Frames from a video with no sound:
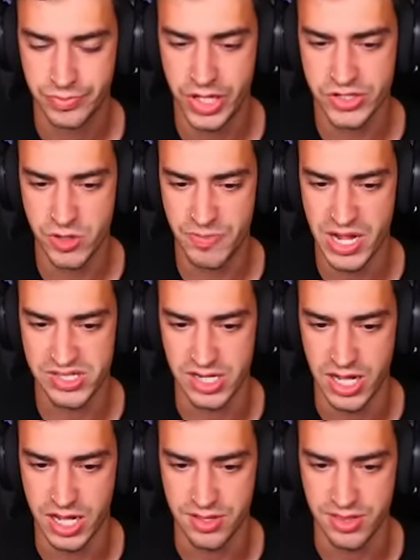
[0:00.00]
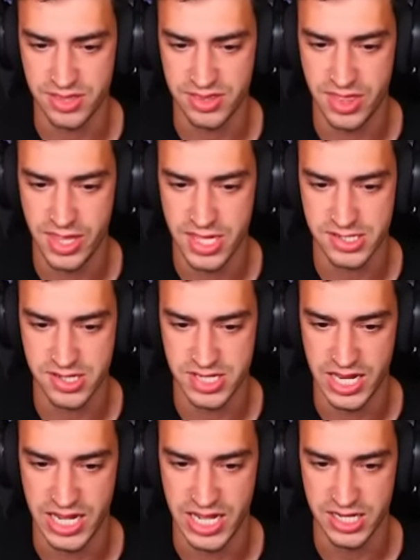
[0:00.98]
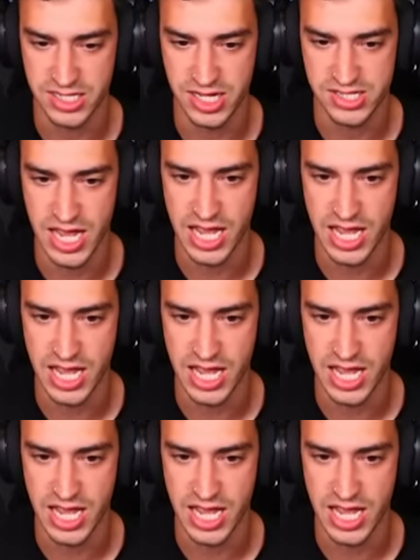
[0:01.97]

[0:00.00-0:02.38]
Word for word: Place your bets on how you think this is gonna end, because